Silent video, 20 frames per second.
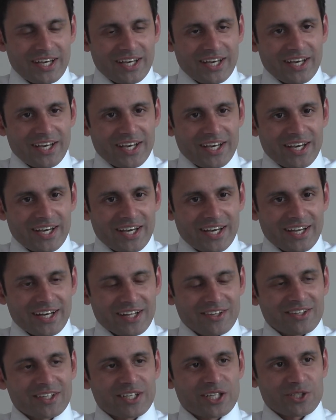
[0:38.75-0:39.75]
Uh,
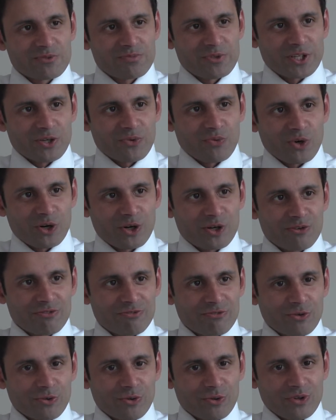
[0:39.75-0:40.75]
and I think it's been a
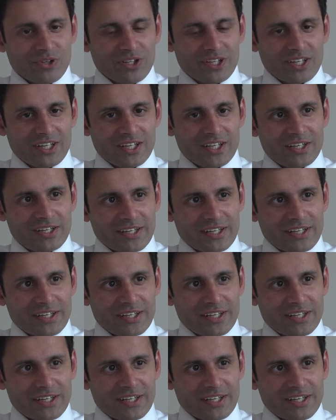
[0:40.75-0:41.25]
wonderful uh,